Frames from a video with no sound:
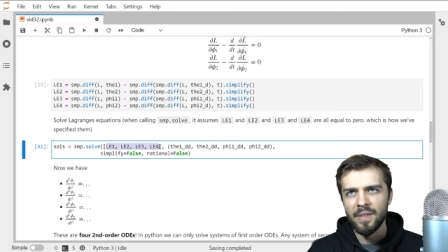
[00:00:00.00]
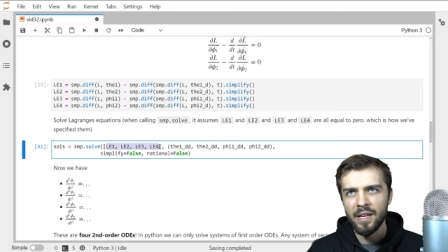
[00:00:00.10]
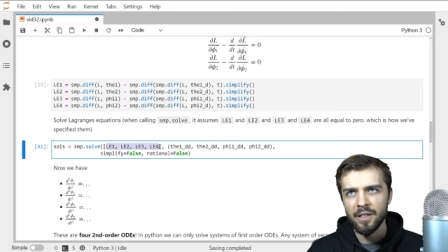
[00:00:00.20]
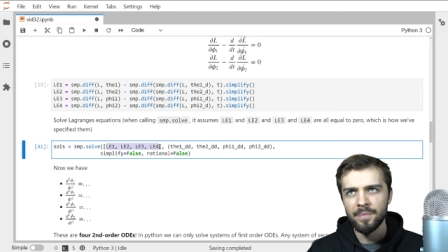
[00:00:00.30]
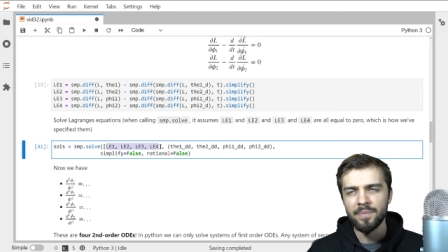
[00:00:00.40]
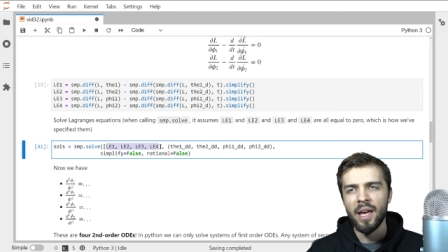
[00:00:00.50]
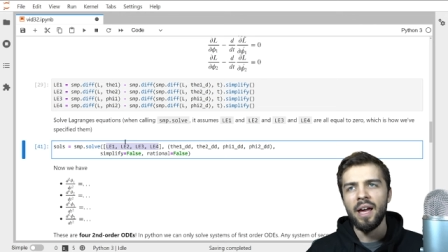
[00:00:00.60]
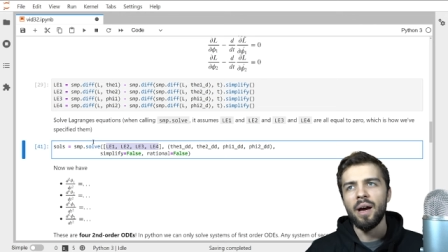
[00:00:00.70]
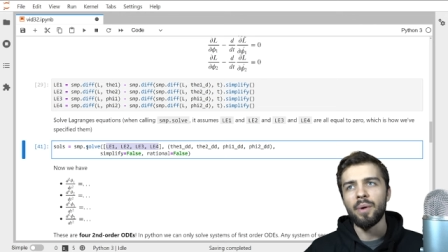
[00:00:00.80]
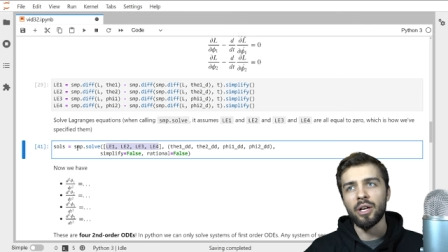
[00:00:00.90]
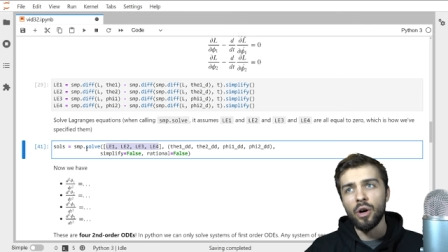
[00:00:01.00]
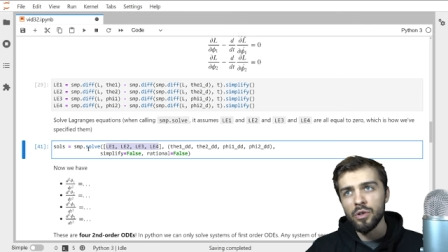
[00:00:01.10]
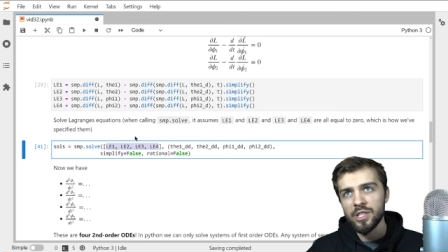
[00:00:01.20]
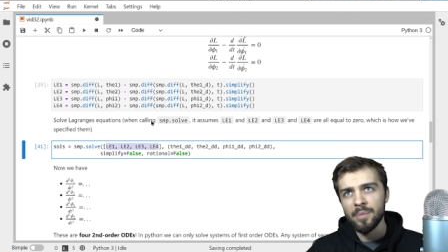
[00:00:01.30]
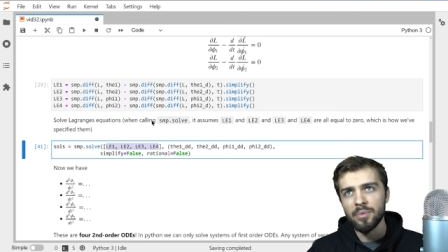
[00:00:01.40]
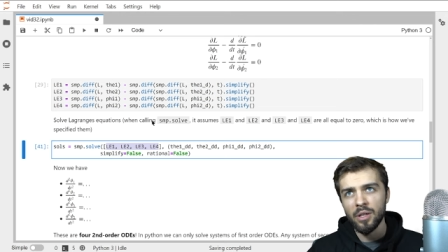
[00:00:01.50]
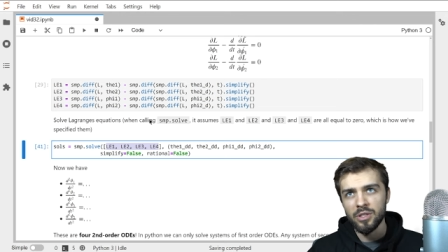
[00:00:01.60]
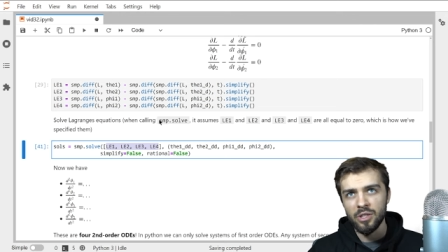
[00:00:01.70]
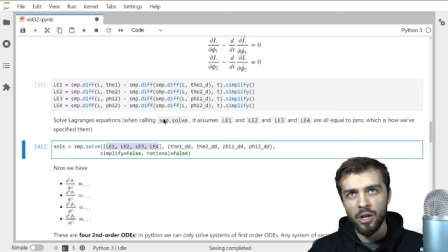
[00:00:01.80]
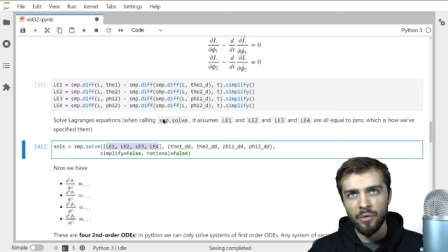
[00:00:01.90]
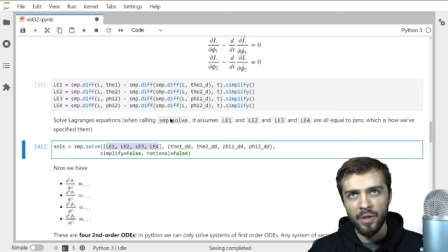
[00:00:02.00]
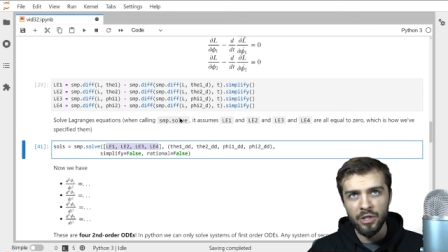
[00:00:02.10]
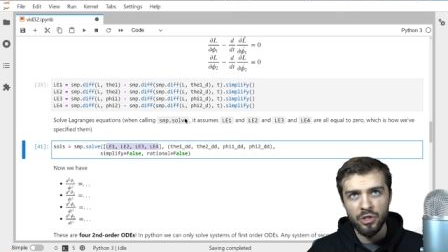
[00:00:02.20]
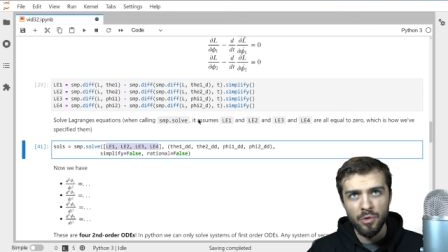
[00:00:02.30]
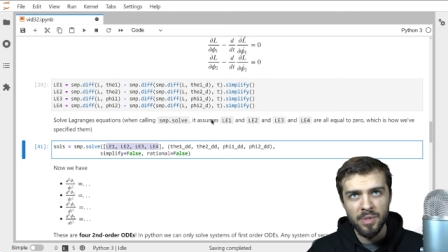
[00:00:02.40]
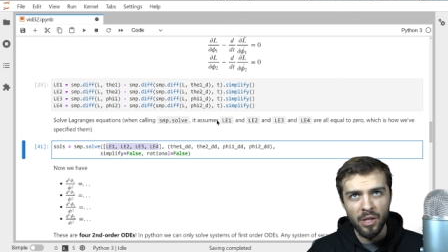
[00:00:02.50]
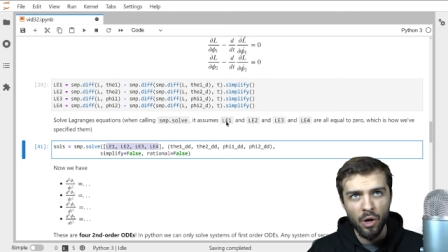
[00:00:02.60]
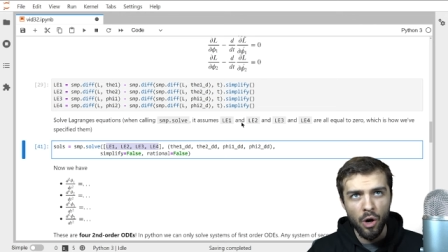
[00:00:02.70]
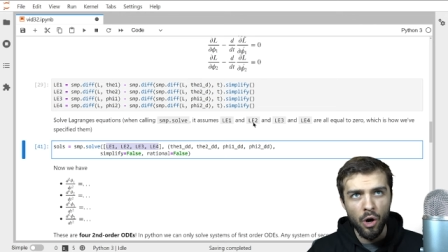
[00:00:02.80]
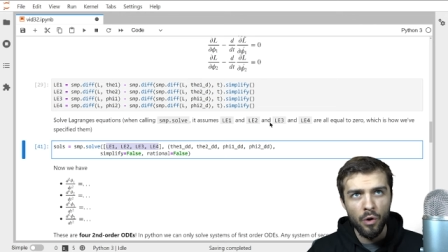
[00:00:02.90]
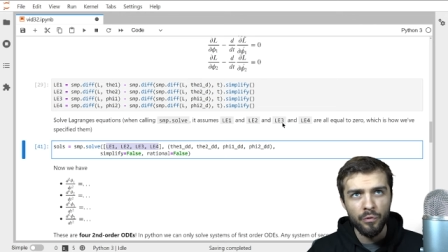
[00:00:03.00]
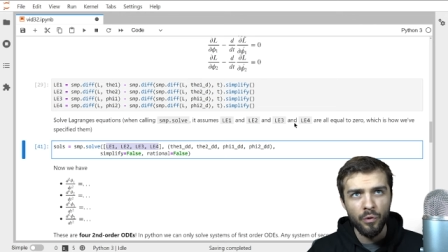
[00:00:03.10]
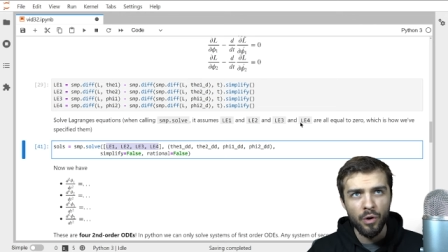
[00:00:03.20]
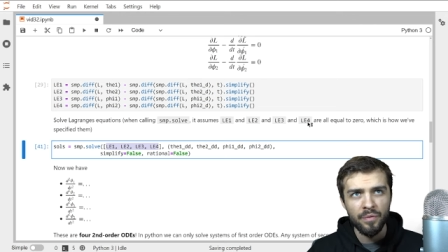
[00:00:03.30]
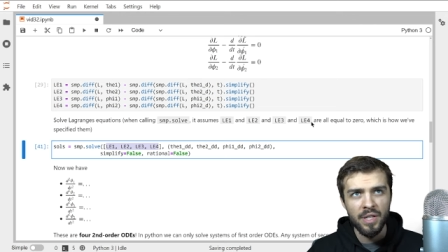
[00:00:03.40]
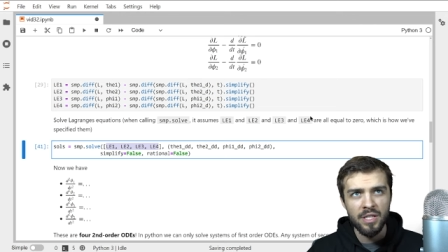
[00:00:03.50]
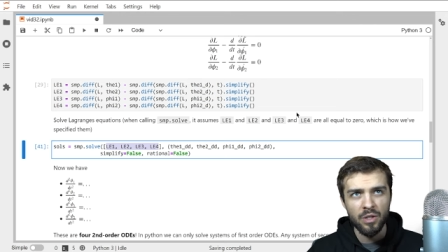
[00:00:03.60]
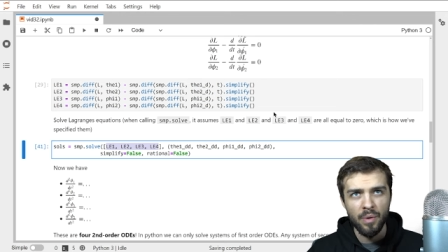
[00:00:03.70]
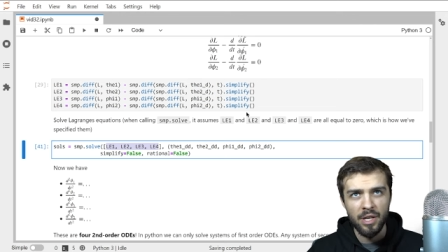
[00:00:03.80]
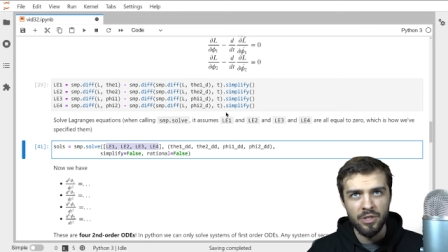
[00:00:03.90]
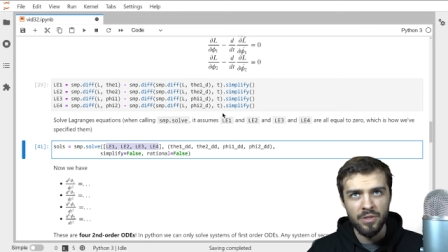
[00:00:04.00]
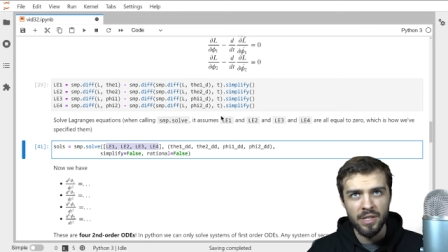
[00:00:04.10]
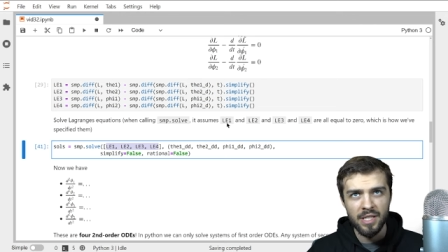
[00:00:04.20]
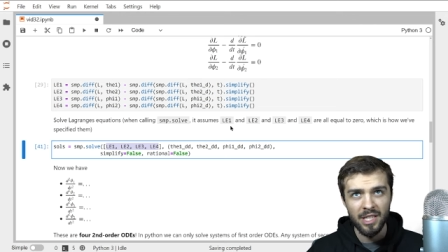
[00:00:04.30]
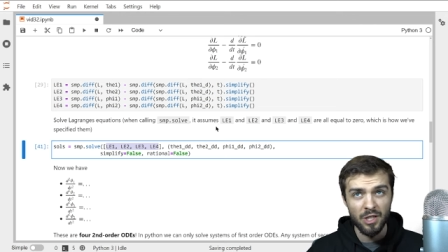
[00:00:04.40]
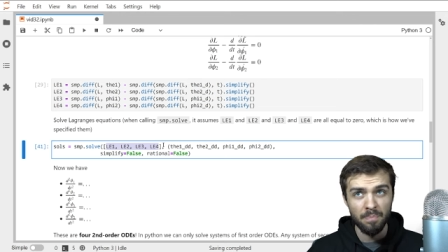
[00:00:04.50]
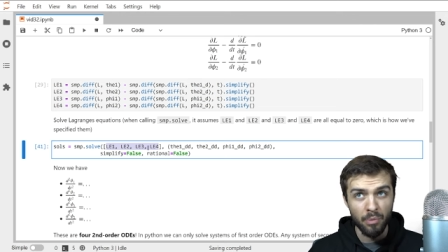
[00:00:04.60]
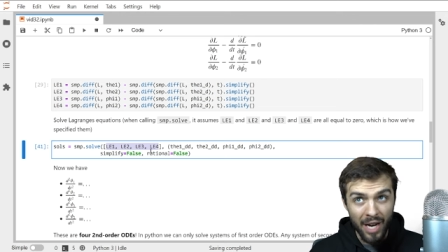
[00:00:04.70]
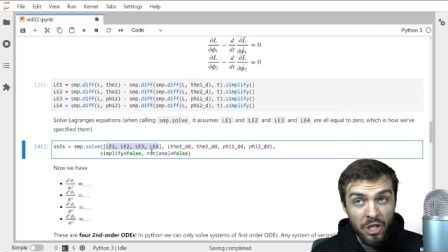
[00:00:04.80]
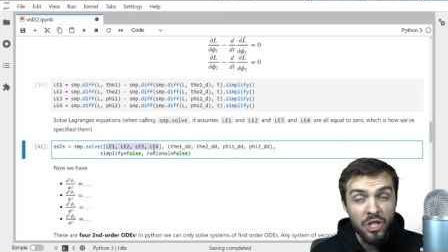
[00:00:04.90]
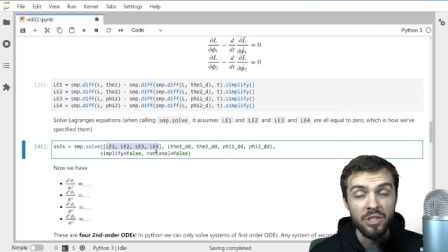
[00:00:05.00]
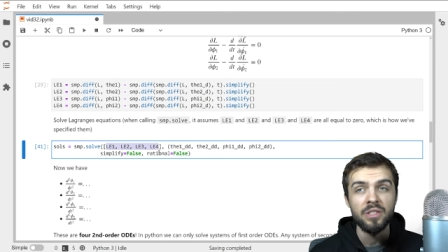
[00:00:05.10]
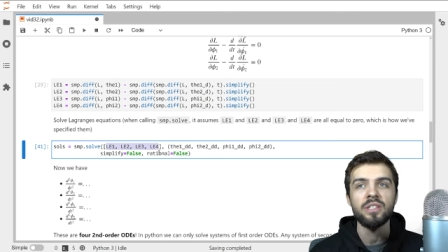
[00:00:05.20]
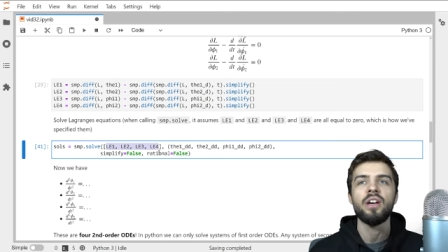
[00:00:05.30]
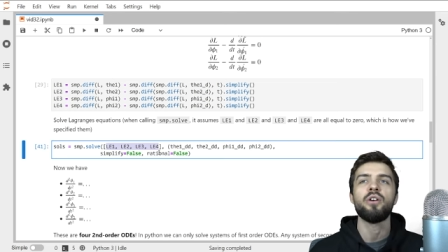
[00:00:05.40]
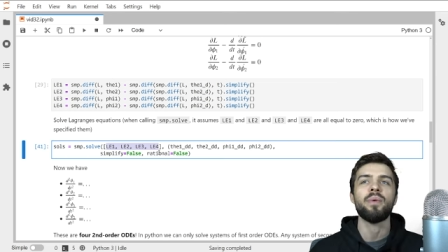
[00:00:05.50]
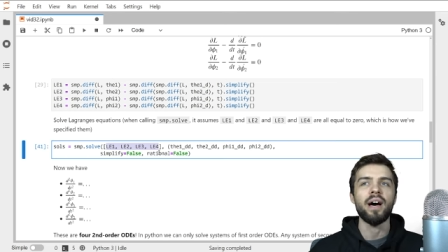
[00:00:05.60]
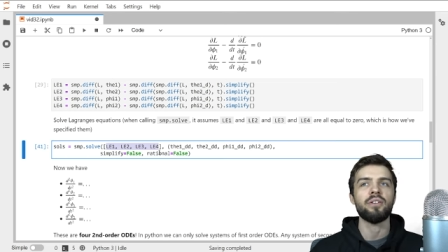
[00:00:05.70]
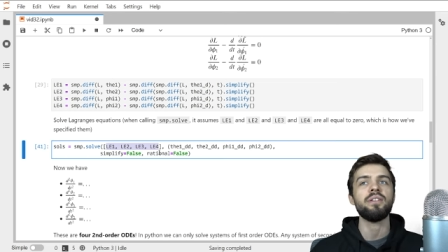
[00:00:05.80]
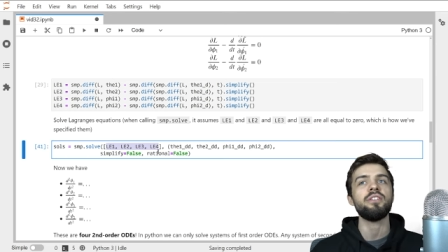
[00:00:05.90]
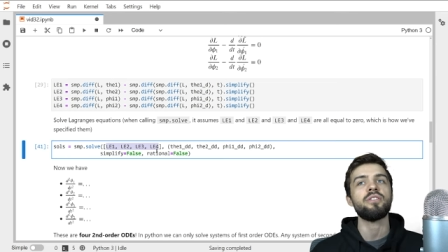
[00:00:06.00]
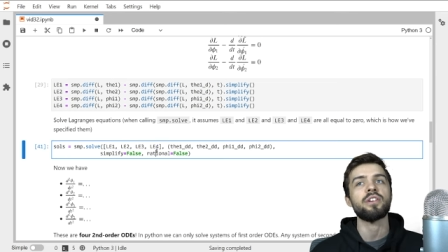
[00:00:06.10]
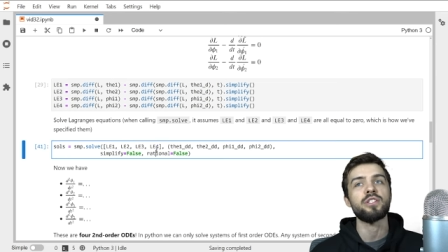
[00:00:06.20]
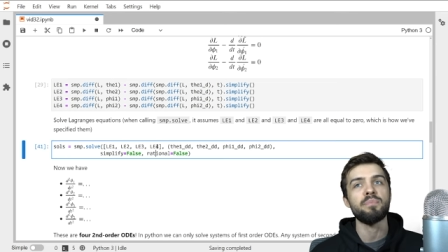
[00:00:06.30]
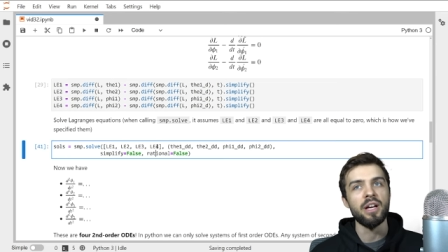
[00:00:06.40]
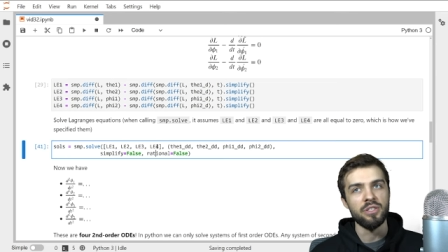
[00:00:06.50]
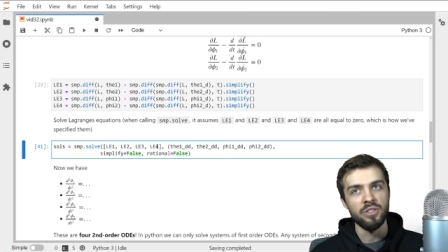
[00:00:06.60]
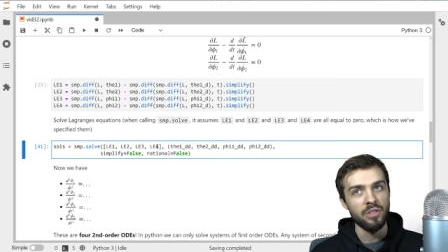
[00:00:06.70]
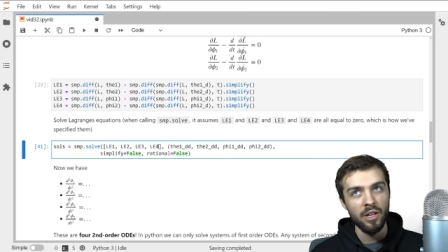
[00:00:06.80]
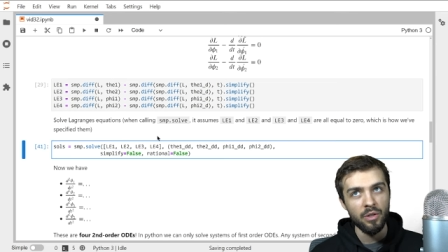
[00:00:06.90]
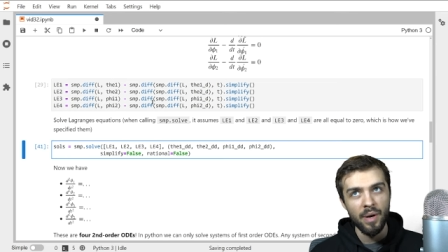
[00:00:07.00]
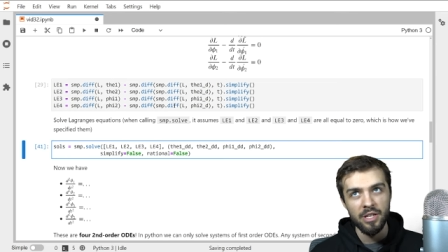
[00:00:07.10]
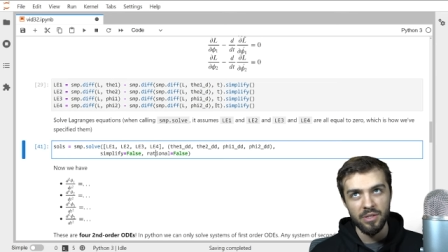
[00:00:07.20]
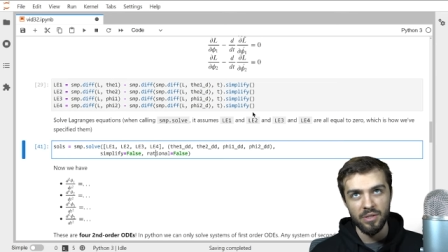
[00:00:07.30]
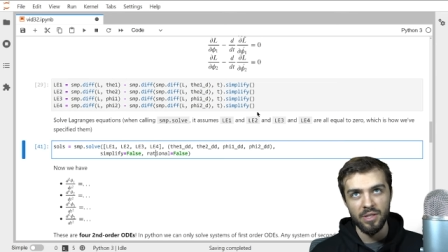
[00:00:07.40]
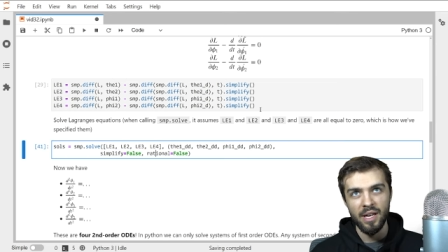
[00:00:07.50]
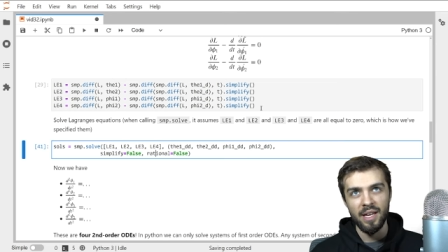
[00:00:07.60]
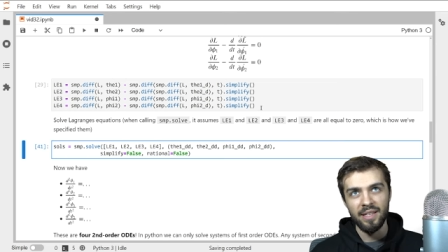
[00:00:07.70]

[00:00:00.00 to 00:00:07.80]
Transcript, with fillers: here, and when I call simp.solve, it assumes that all four of these equations, these expressions rather, these are expressions, not equations.